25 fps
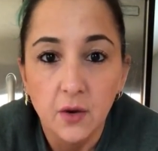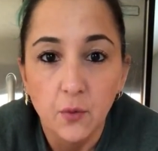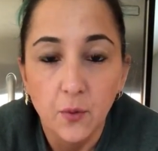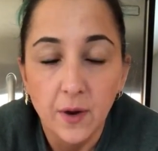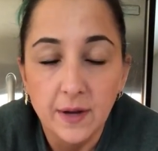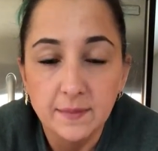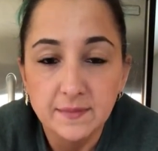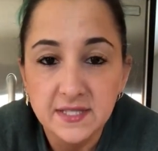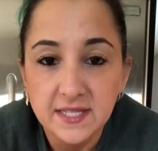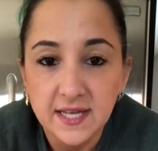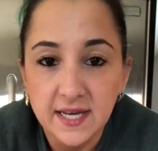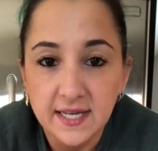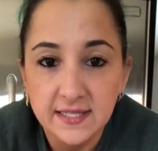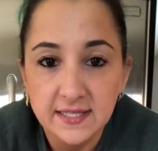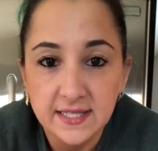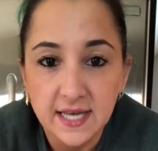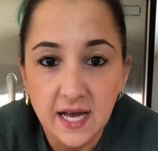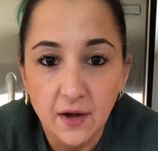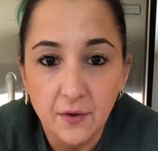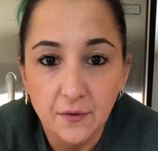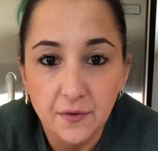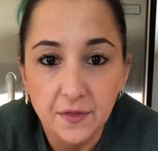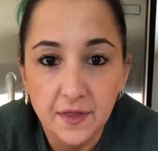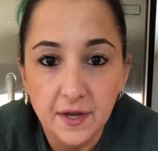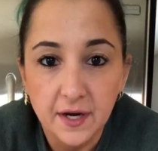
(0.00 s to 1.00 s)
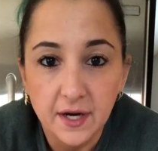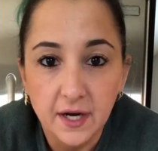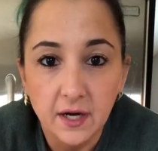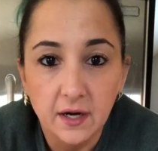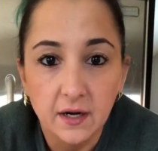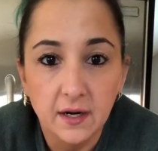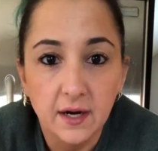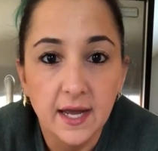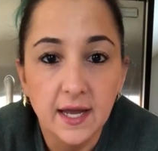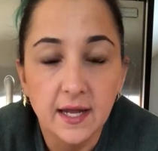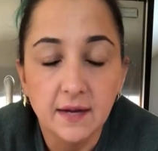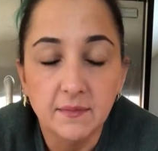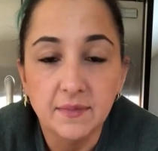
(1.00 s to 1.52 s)
websites out
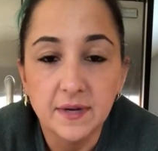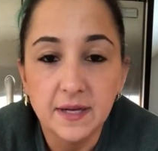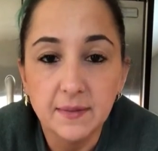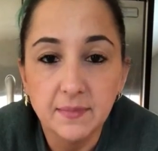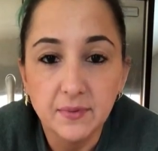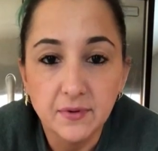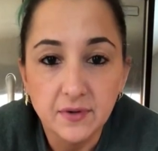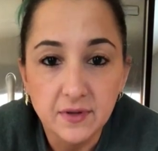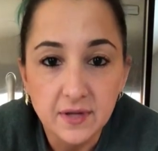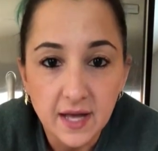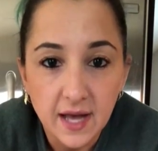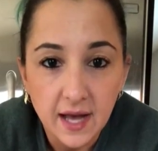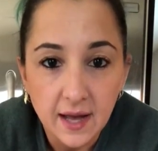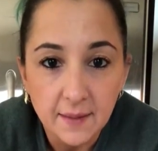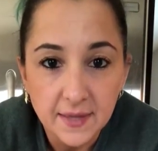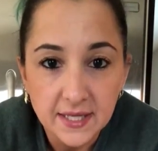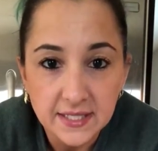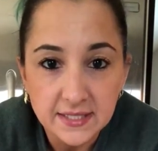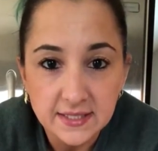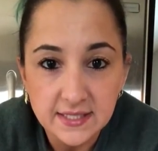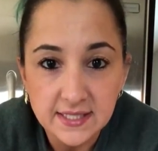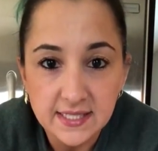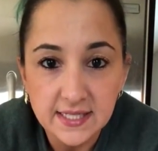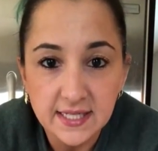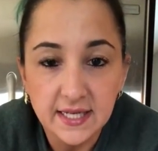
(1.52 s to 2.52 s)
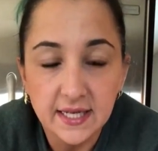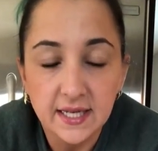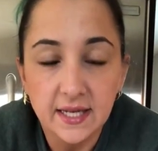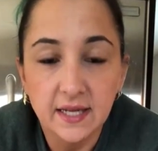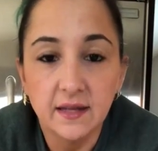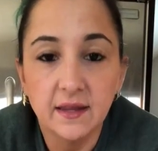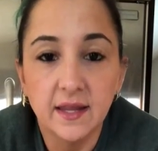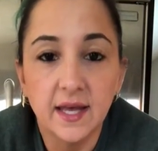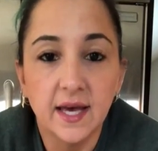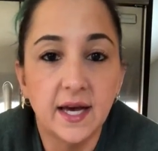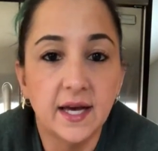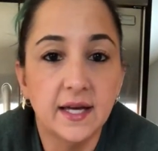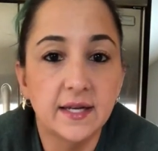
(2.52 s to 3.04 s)
there and people
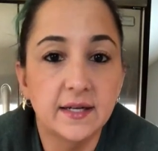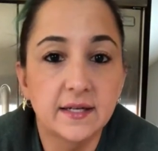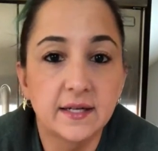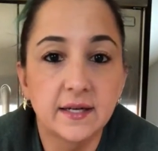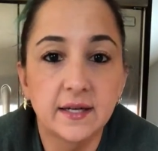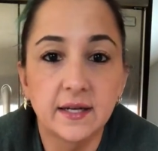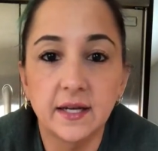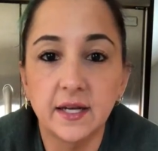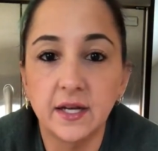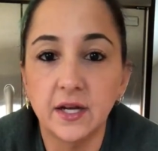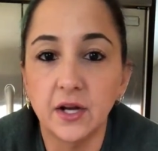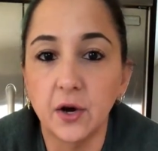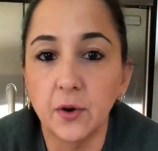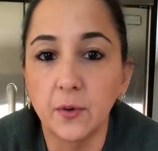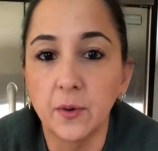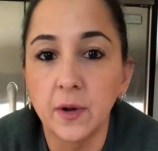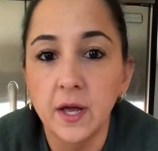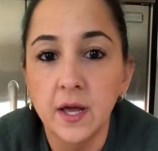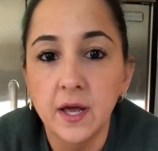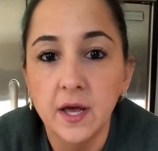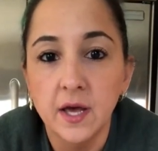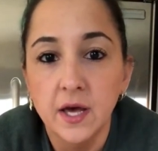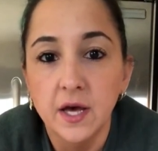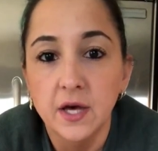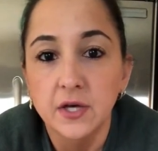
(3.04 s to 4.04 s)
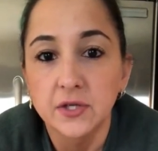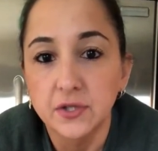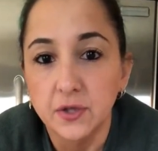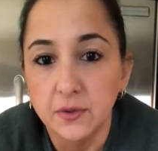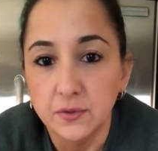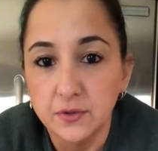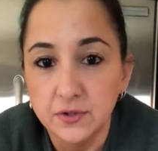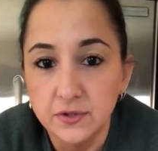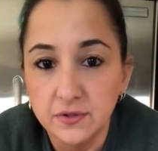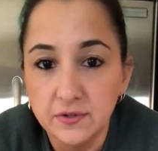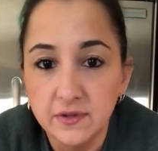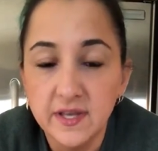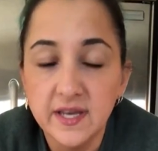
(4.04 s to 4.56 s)
commenting that, you know,
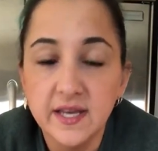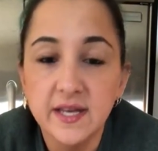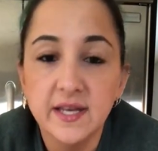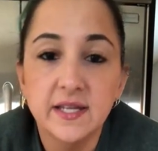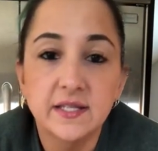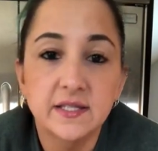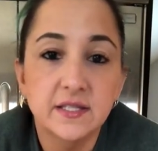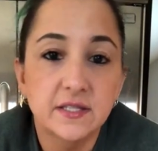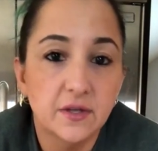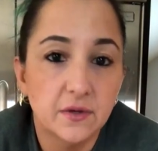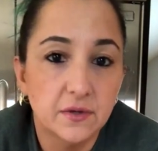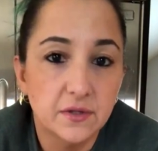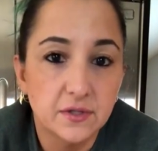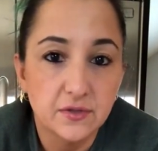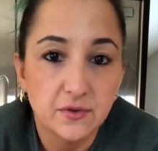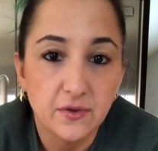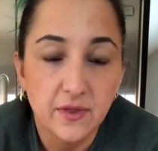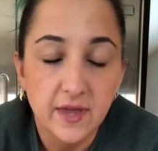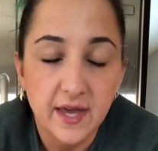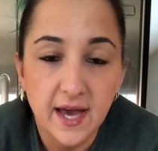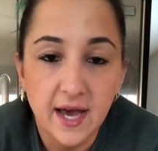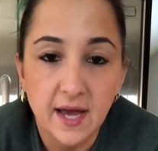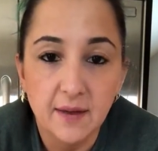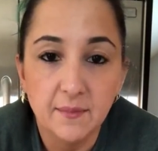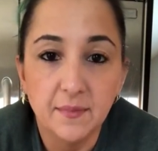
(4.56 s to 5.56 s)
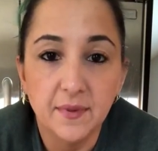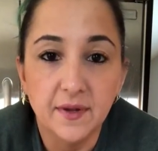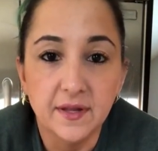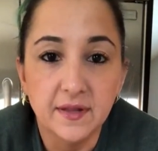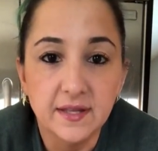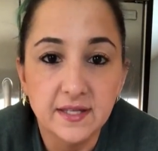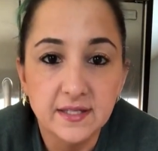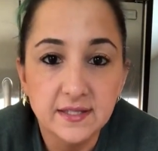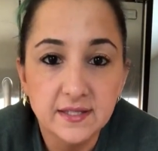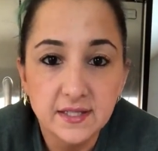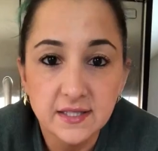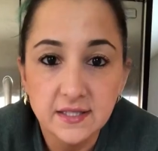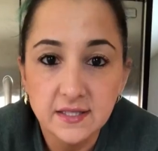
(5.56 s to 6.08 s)
don't do this, don't do that, but
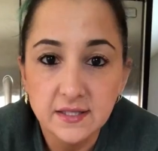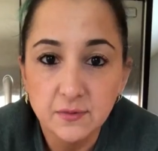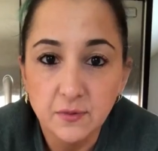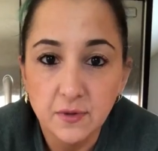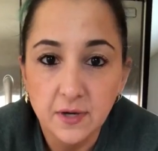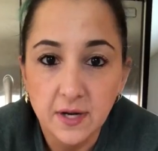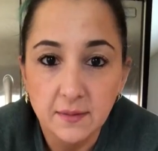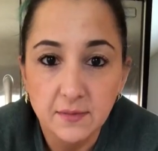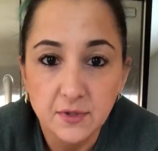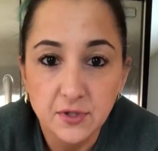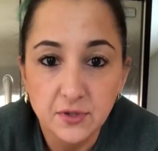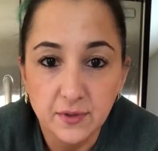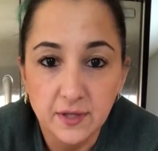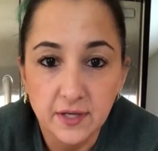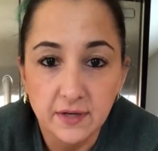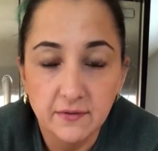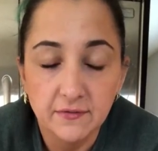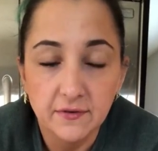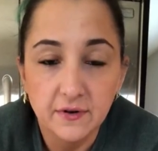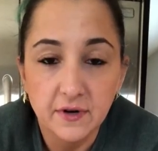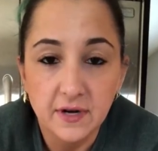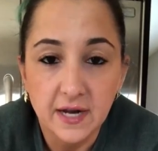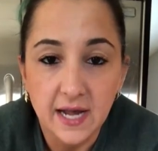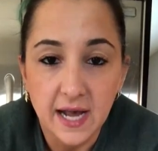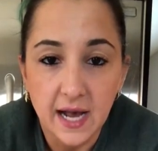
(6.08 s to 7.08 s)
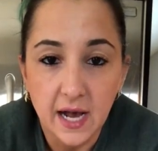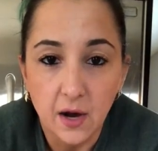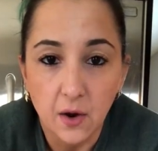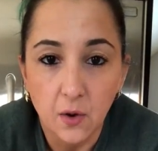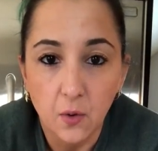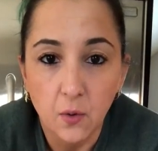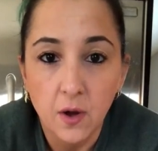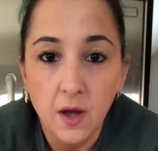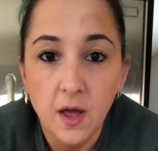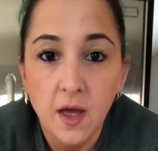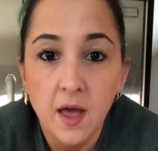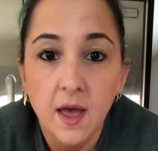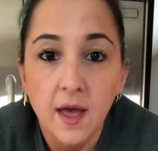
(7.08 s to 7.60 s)
this is what I'm doing for
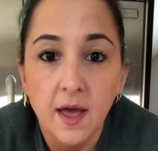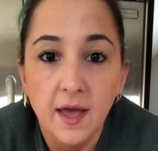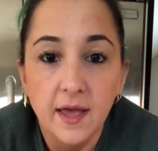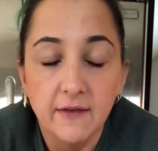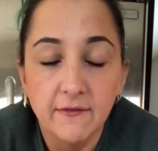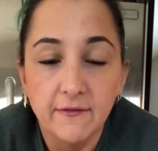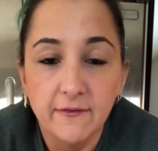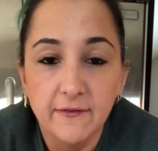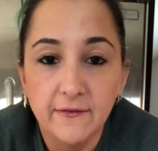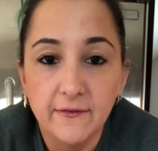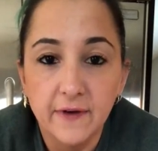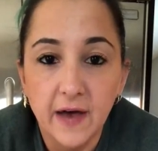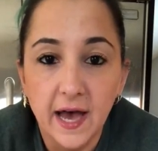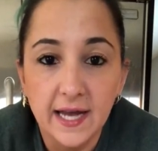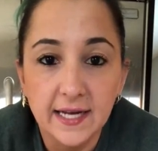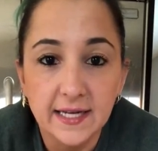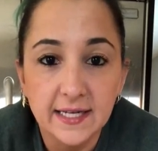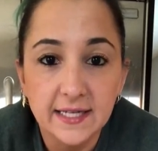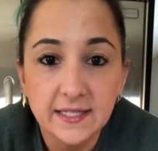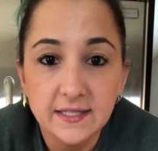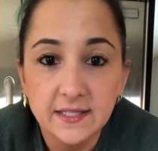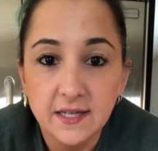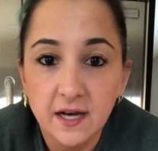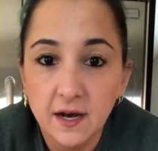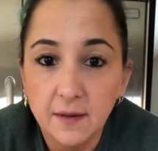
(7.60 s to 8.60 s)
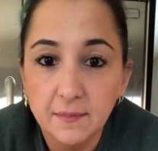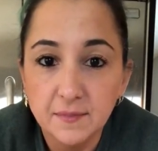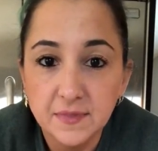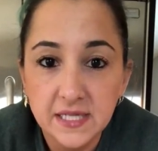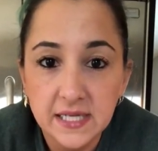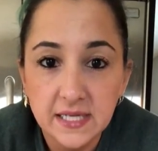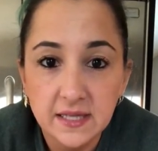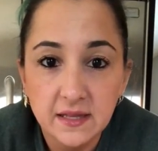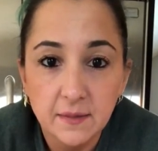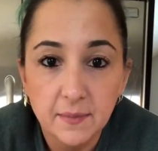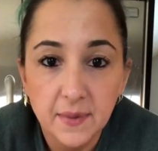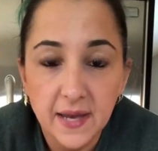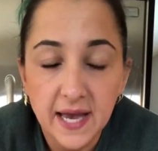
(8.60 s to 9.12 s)
now. If I need to
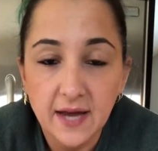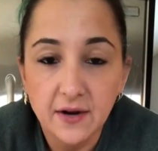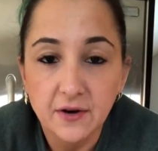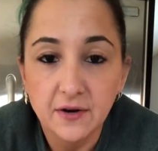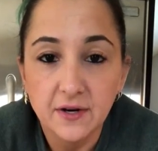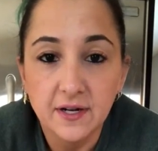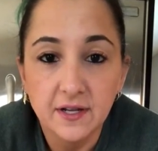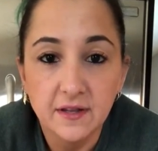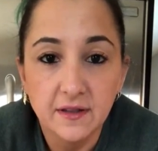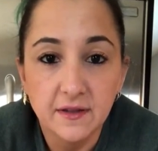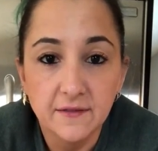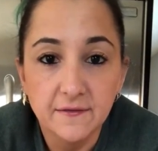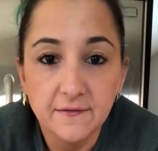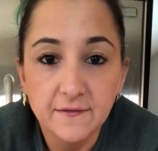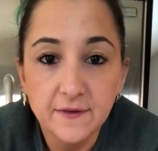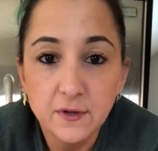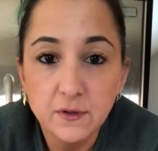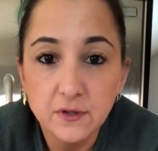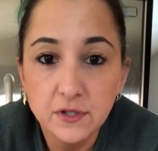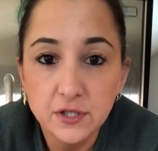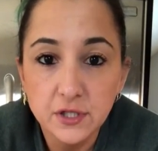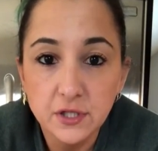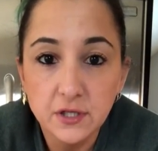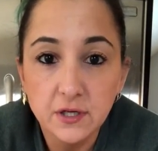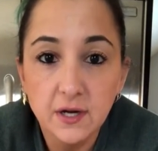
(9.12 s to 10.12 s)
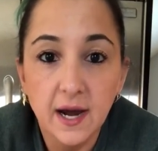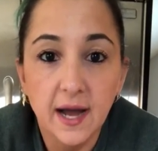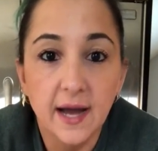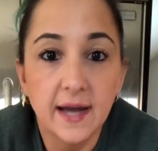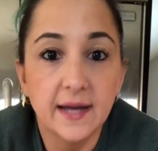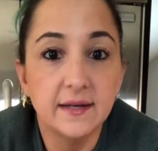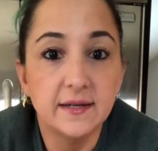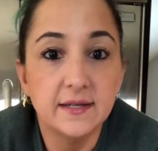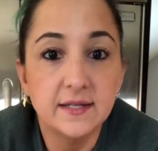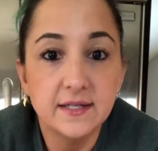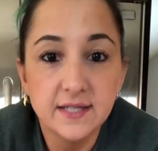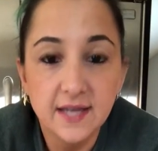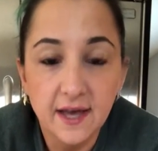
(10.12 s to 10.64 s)
update the pattern in the future,
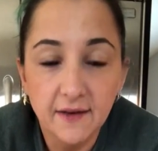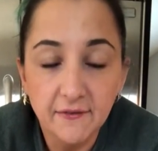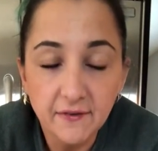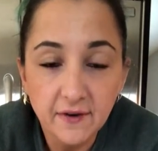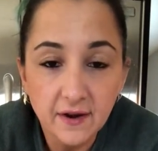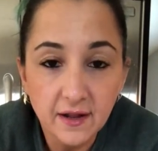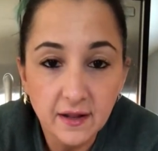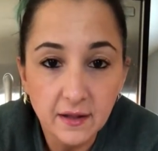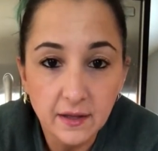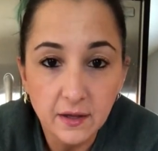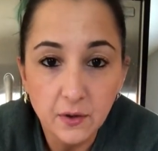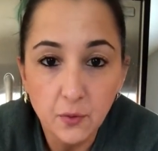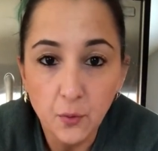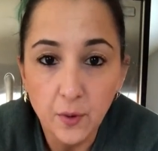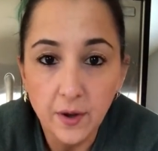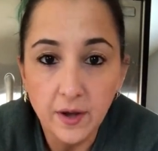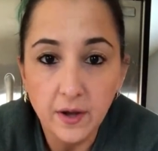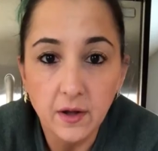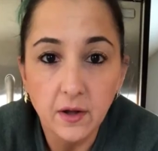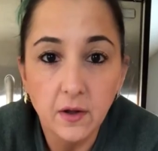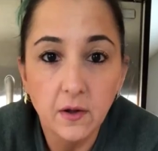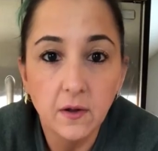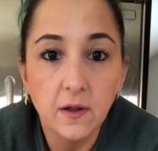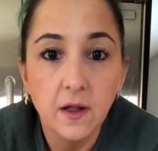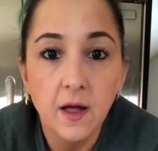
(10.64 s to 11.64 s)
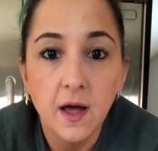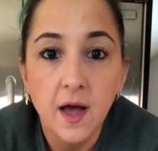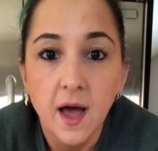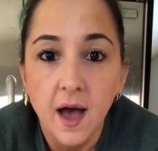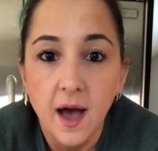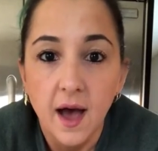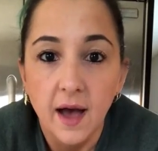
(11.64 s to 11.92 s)
I definitely will.